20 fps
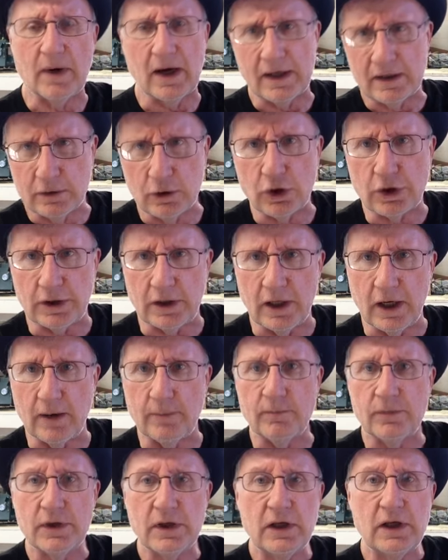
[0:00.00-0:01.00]
I had to look it
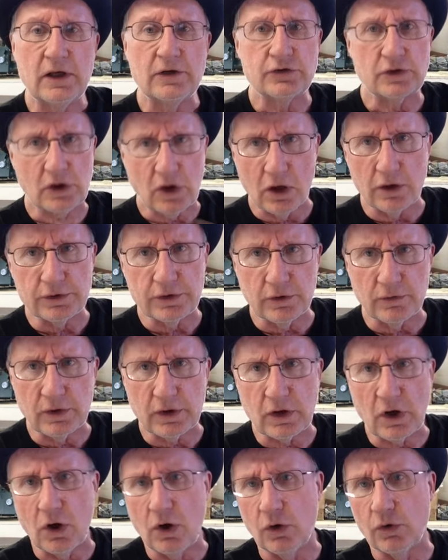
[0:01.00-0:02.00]
up. It's a Caldera
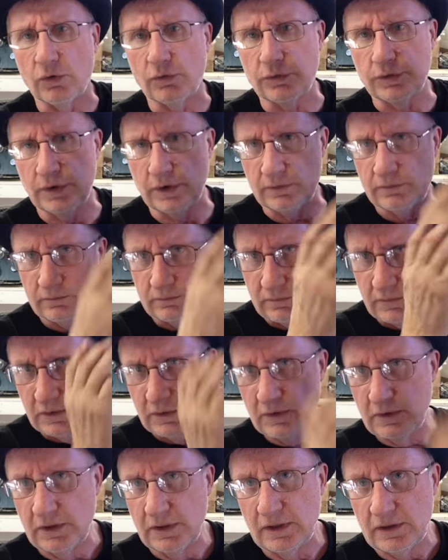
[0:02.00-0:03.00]
cone, and
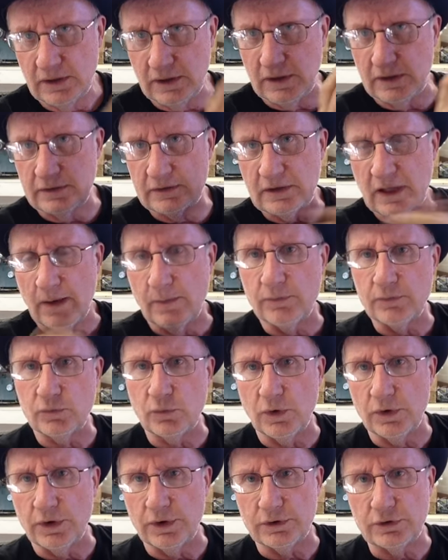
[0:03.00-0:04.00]
it comes
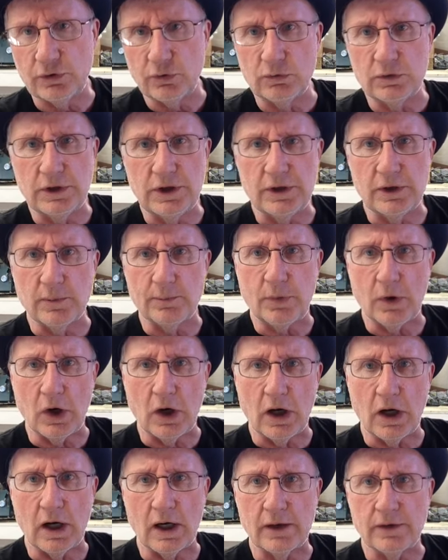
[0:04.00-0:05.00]
with a 2-liter
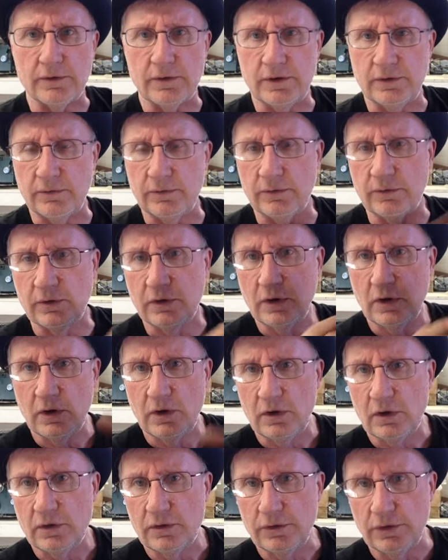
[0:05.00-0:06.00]
pot and
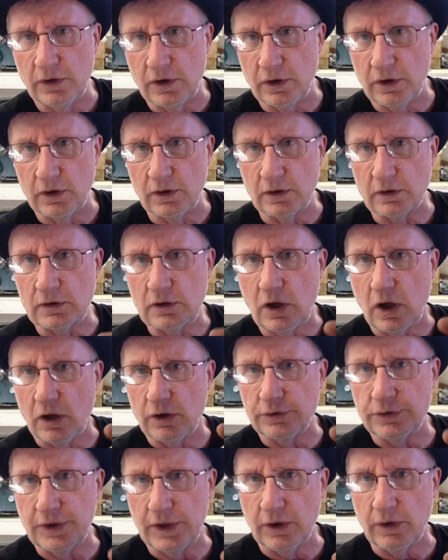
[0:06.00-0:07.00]
the
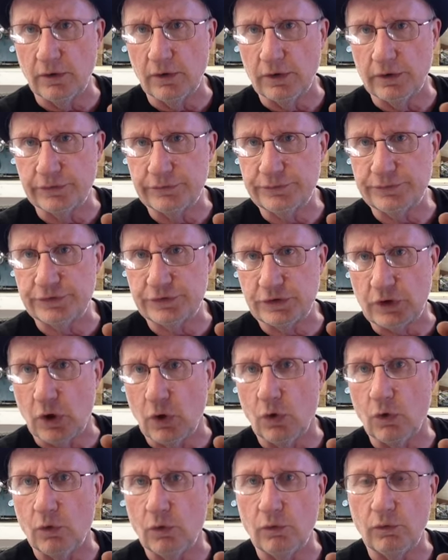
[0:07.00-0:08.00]
Caldera
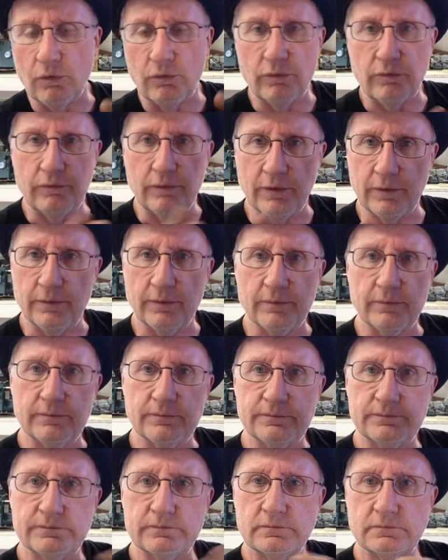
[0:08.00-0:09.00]
stove
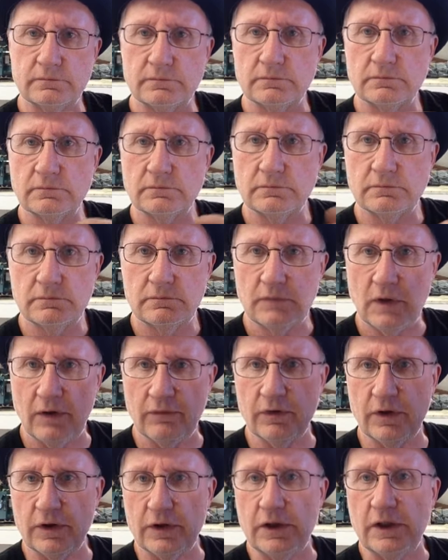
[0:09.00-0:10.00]
and
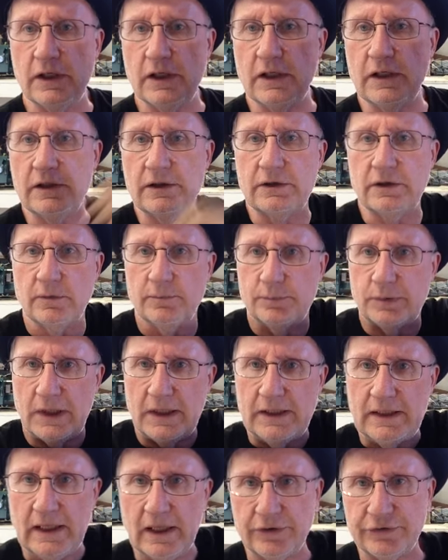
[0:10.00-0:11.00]
everything you need to
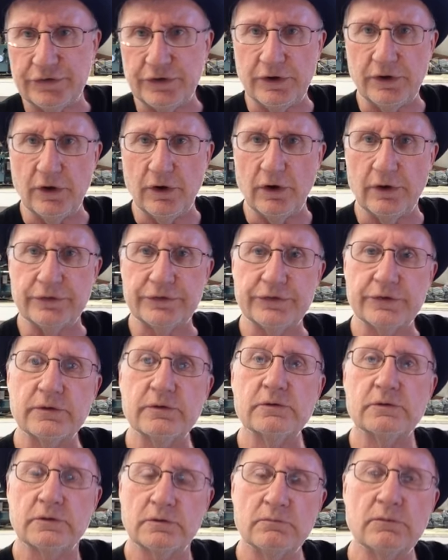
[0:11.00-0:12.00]
play Nancy Nurse.
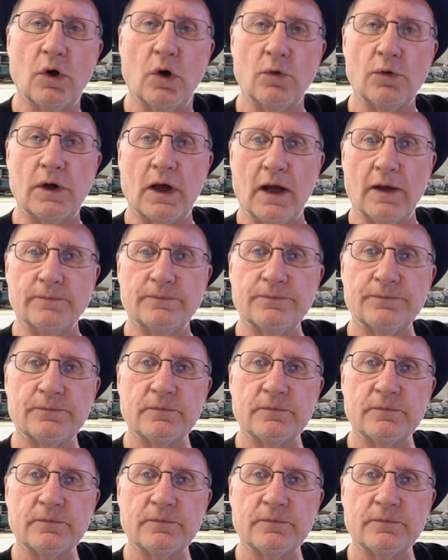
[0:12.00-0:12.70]
Okay.